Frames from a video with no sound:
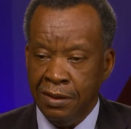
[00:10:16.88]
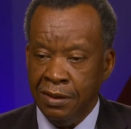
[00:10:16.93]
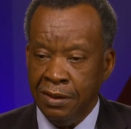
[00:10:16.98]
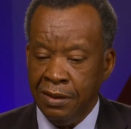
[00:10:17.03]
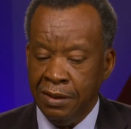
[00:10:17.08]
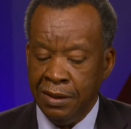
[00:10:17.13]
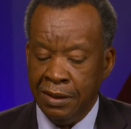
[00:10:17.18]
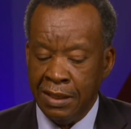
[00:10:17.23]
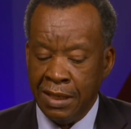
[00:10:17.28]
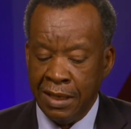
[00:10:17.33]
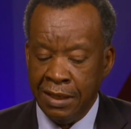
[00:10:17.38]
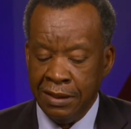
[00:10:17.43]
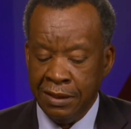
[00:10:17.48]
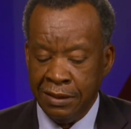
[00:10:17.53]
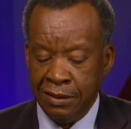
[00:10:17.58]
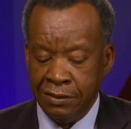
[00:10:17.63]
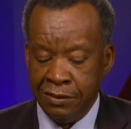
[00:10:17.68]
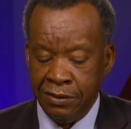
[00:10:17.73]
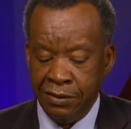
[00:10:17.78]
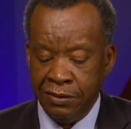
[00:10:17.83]
and I
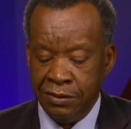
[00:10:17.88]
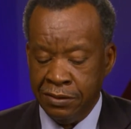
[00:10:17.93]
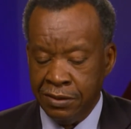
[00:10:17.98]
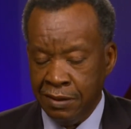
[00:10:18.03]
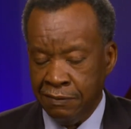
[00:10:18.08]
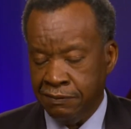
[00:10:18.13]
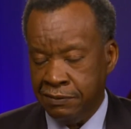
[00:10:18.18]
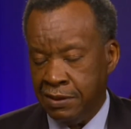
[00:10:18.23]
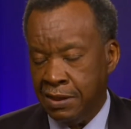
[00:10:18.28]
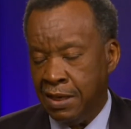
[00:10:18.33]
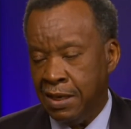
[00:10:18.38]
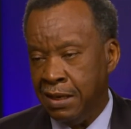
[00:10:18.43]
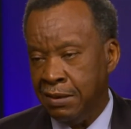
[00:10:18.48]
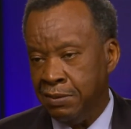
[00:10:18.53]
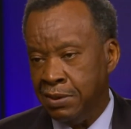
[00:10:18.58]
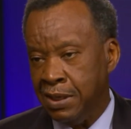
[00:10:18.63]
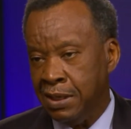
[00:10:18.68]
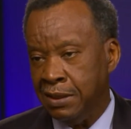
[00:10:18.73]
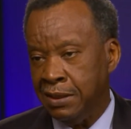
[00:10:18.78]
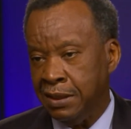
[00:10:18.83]
had such a tough time,
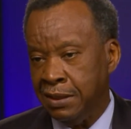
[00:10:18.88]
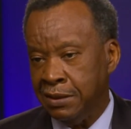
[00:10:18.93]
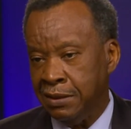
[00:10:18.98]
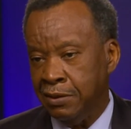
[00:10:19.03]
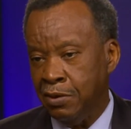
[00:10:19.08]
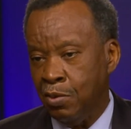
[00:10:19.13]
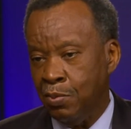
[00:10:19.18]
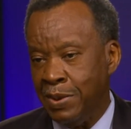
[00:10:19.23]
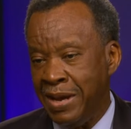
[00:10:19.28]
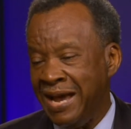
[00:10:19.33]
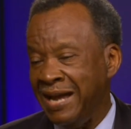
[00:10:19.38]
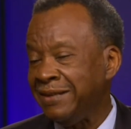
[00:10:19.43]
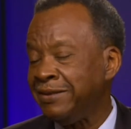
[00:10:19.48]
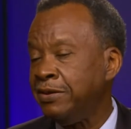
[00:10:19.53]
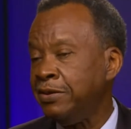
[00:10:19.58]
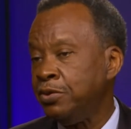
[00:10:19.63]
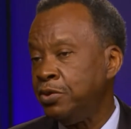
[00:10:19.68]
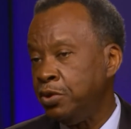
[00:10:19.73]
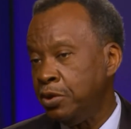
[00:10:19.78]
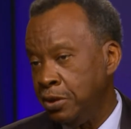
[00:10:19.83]
and I had to go back
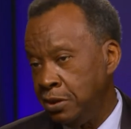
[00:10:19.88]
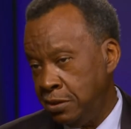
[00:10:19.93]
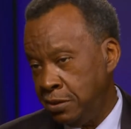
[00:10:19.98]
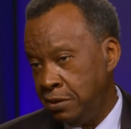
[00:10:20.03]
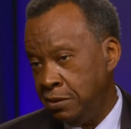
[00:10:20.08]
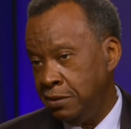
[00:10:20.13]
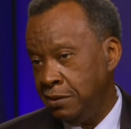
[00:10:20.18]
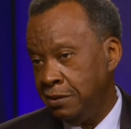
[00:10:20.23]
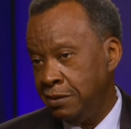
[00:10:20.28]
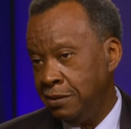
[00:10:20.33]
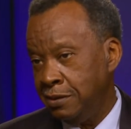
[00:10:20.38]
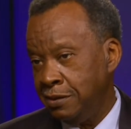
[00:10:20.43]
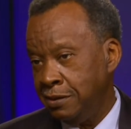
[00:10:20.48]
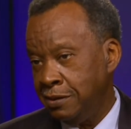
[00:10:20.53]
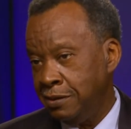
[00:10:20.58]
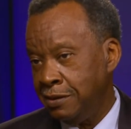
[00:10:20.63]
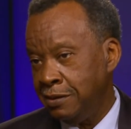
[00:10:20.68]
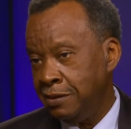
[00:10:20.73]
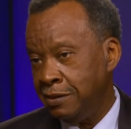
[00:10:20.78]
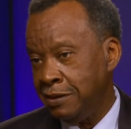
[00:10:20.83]
to church
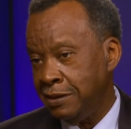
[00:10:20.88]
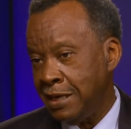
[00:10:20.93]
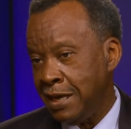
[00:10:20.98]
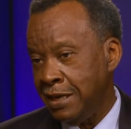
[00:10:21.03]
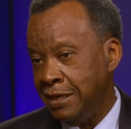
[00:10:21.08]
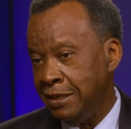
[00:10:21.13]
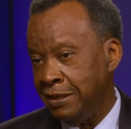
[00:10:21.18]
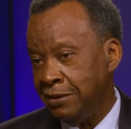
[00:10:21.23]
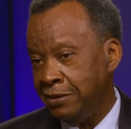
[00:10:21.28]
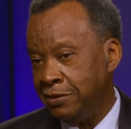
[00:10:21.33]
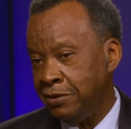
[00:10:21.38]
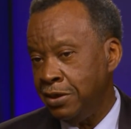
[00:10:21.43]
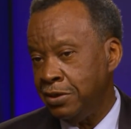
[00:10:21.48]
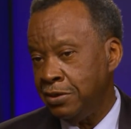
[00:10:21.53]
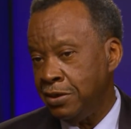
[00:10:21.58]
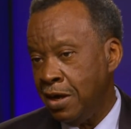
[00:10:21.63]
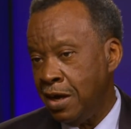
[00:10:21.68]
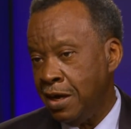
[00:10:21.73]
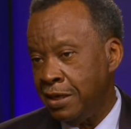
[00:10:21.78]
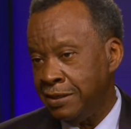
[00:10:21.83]
because I had
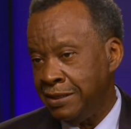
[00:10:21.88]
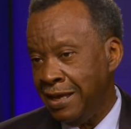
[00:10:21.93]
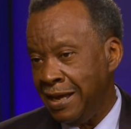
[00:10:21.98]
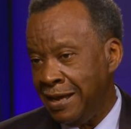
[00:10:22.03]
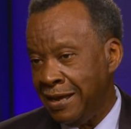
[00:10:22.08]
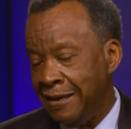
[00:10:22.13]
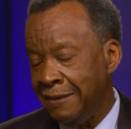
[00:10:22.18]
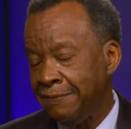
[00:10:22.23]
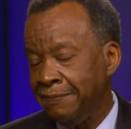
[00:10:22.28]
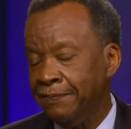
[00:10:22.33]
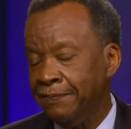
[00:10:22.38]
such a hard time.